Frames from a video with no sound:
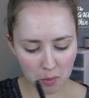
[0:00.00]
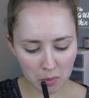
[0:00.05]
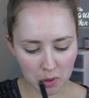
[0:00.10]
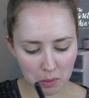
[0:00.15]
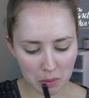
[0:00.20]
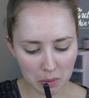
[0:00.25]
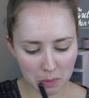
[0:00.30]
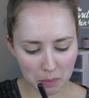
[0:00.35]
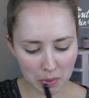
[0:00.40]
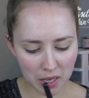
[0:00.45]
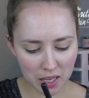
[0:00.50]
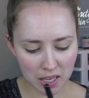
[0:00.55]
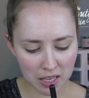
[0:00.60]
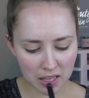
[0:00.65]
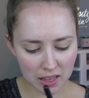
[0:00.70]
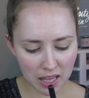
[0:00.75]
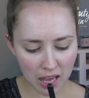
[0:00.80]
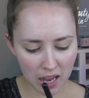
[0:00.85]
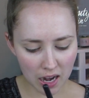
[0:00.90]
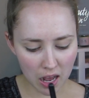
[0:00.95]
I'm going to be
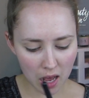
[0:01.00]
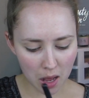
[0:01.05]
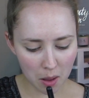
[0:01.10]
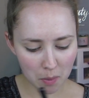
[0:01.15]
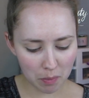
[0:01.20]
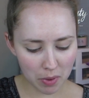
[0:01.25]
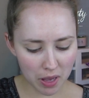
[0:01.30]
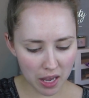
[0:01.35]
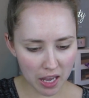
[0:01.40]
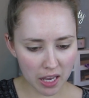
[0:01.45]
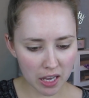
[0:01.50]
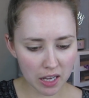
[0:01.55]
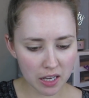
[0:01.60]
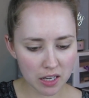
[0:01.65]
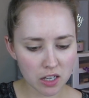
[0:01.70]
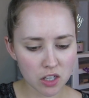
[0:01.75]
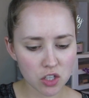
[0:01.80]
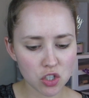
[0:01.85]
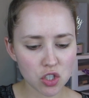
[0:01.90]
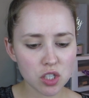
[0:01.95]
picking that up
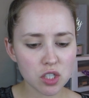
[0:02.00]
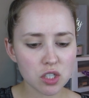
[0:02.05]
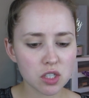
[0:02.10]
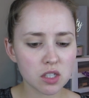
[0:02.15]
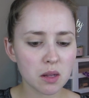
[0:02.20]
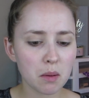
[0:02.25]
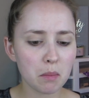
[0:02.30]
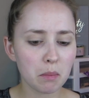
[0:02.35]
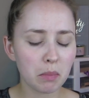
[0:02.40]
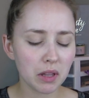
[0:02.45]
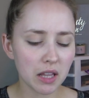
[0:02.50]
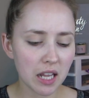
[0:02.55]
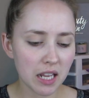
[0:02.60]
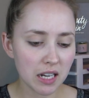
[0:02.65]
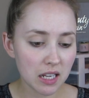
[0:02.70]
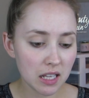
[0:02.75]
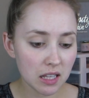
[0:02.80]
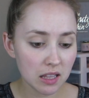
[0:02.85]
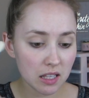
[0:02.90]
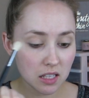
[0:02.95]
and just
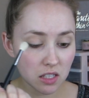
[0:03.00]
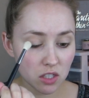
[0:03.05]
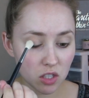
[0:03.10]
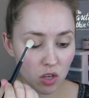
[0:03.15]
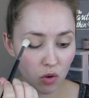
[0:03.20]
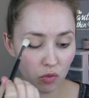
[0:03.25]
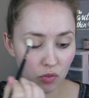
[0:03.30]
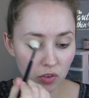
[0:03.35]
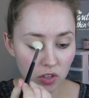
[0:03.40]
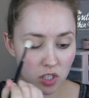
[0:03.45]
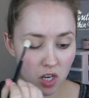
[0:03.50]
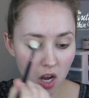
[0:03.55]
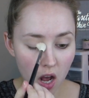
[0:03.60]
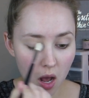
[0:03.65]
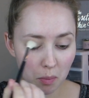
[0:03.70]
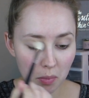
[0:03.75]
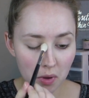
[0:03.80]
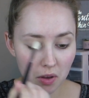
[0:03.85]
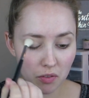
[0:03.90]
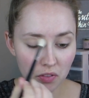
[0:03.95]
blending this over
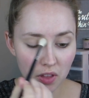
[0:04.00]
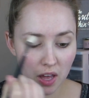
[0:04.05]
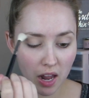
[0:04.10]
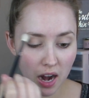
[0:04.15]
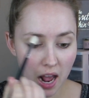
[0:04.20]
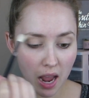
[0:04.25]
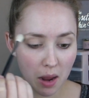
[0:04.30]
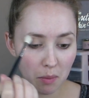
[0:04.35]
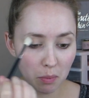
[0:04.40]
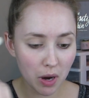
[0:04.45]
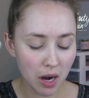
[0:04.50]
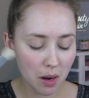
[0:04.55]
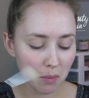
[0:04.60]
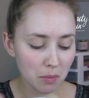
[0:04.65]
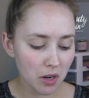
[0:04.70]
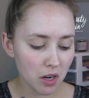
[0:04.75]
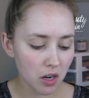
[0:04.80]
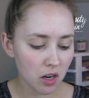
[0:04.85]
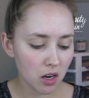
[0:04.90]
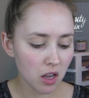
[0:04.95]
top of that eye
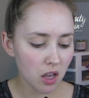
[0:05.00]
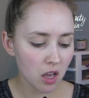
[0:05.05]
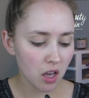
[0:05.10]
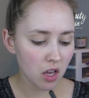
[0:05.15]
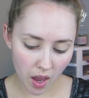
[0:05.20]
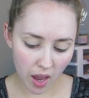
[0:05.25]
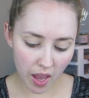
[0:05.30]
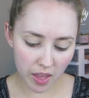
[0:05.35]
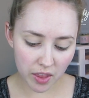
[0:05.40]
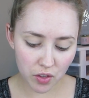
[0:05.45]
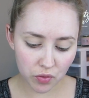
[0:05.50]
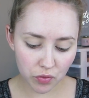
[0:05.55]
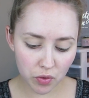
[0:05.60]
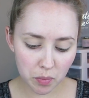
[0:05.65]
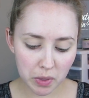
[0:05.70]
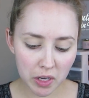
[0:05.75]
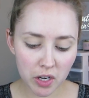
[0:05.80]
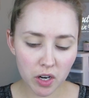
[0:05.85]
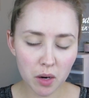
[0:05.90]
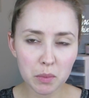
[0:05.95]
primer. And then
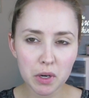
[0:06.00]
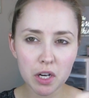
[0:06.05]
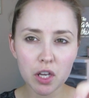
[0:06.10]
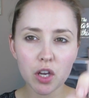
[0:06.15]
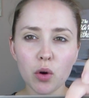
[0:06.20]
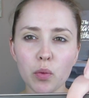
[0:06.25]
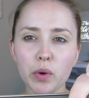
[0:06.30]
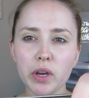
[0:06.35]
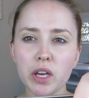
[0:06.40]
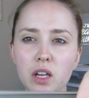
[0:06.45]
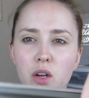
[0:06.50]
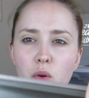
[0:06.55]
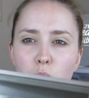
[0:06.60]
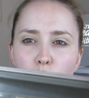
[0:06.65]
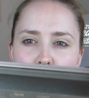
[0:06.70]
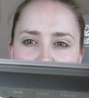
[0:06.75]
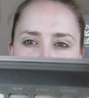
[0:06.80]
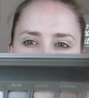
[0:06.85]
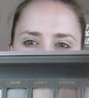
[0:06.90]
from here, I'm going to go in with